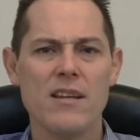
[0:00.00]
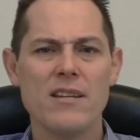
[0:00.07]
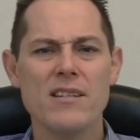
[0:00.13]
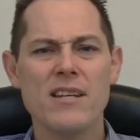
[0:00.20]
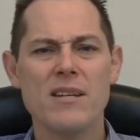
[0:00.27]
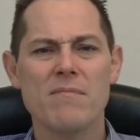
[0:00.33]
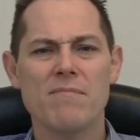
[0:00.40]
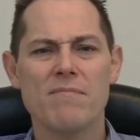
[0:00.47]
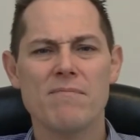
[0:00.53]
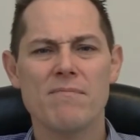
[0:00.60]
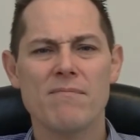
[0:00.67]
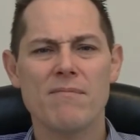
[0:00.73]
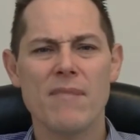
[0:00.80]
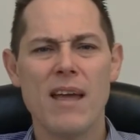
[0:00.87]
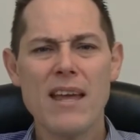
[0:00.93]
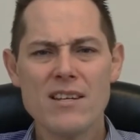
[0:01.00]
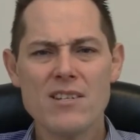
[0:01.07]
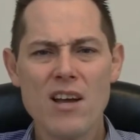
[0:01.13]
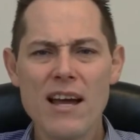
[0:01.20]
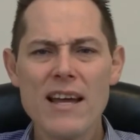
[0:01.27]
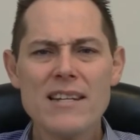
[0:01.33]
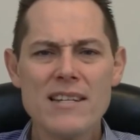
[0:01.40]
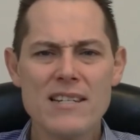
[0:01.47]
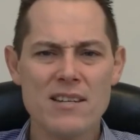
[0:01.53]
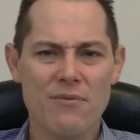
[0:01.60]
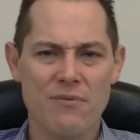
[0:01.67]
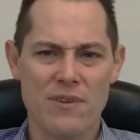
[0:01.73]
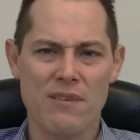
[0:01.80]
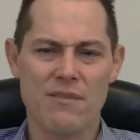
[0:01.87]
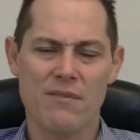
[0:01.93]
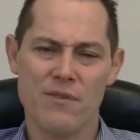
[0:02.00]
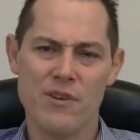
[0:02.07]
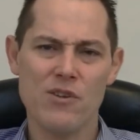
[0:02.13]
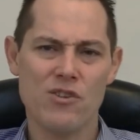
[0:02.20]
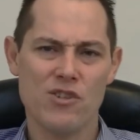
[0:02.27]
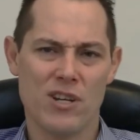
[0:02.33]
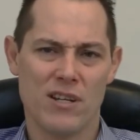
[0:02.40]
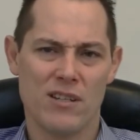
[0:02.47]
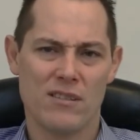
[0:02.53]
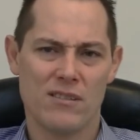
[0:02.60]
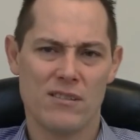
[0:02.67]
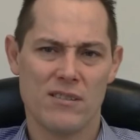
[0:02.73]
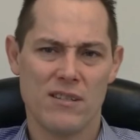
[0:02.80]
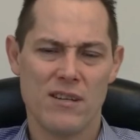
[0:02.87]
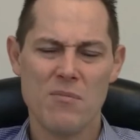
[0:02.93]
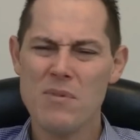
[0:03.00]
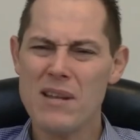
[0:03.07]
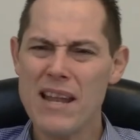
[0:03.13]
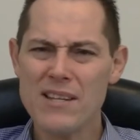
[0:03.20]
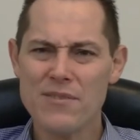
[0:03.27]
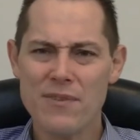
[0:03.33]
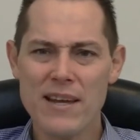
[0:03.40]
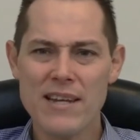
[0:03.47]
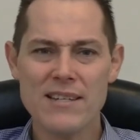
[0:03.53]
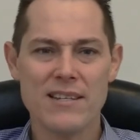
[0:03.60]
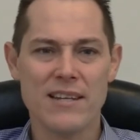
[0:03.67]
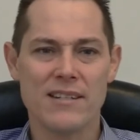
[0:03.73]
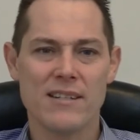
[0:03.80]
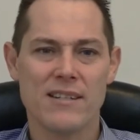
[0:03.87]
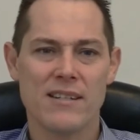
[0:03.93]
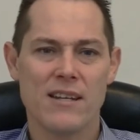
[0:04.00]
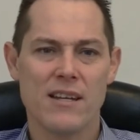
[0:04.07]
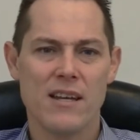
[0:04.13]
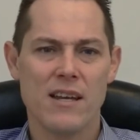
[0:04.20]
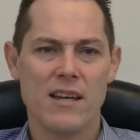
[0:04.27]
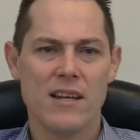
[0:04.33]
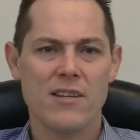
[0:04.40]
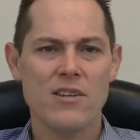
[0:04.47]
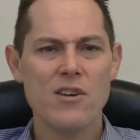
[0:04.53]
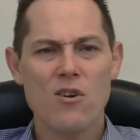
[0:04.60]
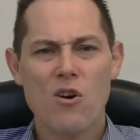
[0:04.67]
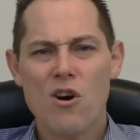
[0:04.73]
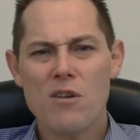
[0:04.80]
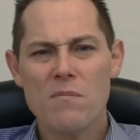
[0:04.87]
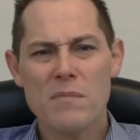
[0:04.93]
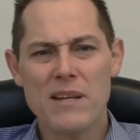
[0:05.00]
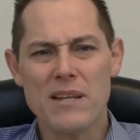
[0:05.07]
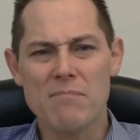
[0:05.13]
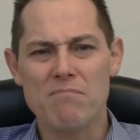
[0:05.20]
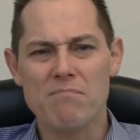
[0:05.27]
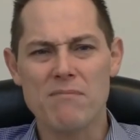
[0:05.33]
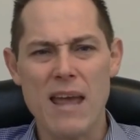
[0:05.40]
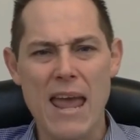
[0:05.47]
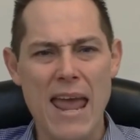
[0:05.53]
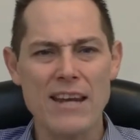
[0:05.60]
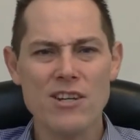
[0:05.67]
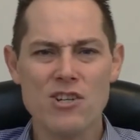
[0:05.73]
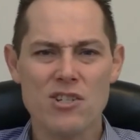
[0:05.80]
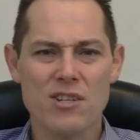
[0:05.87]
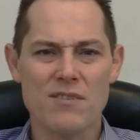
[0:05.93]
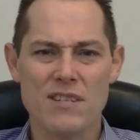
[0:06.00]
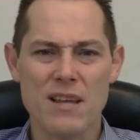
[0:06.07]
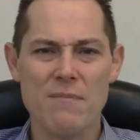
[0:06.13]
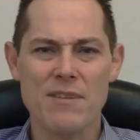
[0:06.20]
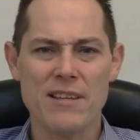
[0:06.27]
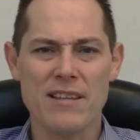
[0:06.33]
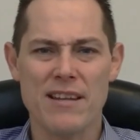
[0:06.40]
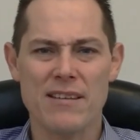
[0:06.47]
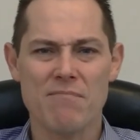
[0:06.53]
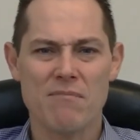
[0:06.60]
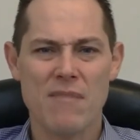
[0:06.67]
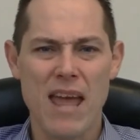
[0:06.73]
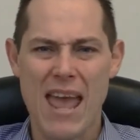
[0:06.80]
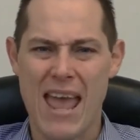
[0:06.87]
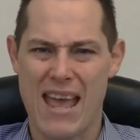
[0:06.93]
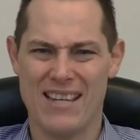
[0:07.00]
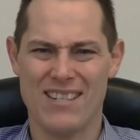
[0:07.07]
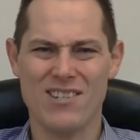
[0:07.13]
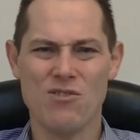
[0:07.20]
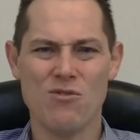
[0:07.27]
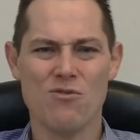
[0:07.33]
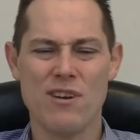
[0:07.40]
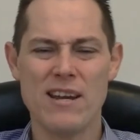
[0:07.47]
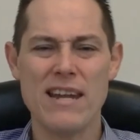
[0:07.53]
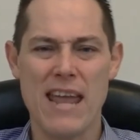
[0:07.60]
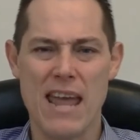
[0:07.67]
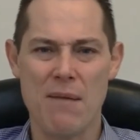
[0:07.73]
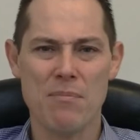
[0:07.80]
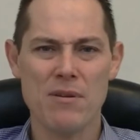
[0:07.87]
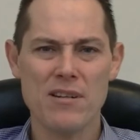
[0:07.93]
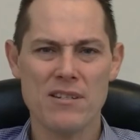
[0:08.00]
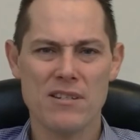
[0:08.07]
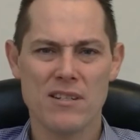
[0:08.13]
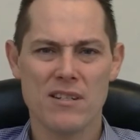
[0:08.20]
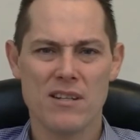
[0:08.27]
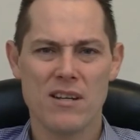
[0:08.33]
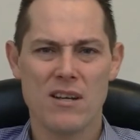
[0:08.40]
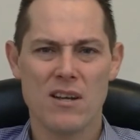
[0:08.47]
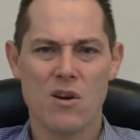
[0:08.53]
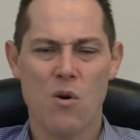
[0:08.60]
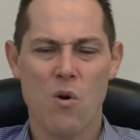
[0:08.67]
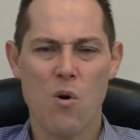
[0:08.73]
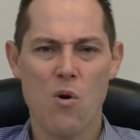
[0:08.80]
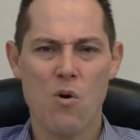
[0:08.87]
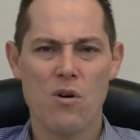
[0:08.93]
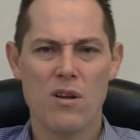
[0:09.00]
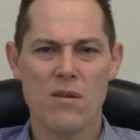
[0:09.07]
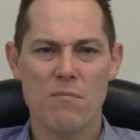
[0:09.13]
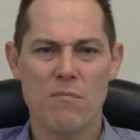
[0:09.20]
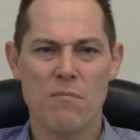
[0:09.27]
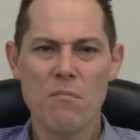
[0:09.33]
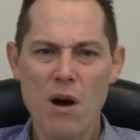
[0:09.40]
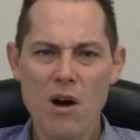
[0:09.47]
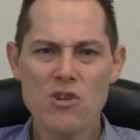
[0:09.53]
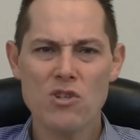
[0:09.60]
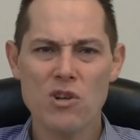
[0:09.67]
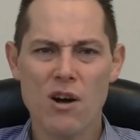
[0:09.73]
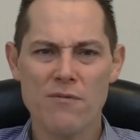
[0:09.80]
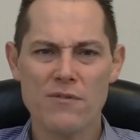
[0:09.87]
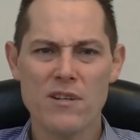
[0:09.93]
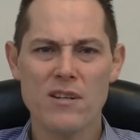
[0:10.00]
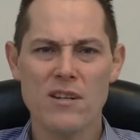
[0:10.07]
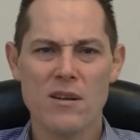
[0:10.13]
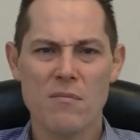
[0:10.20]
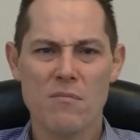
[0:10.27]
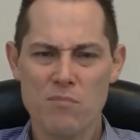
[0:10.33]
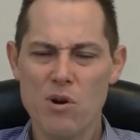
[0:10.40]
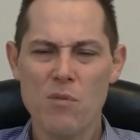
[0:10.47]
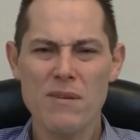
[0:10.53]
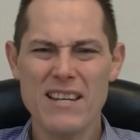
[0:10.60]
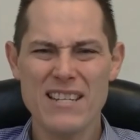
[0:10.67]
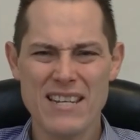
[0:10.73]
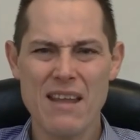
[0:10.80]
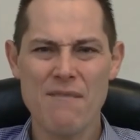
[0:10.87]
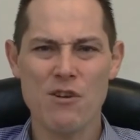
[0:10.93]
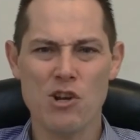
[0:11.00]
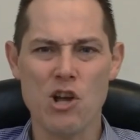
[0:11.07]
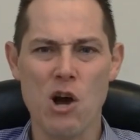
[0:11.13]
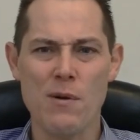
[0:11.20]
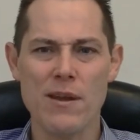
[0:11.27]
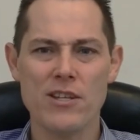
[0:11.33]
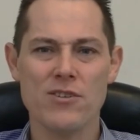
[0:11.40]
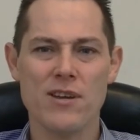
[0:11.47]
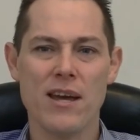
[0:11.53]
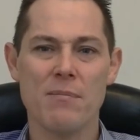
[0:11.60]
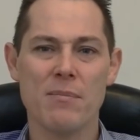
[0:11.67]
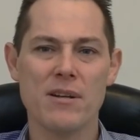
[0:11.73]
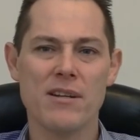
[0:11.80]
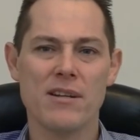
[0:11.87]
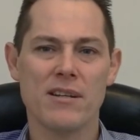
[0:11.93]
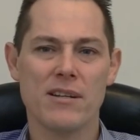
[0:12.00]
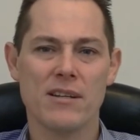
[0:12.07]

You see, anxiety is a fear of the future. But let's face it, you can't be anxious of something that hasn't already happened, or most often probably is never going to happen.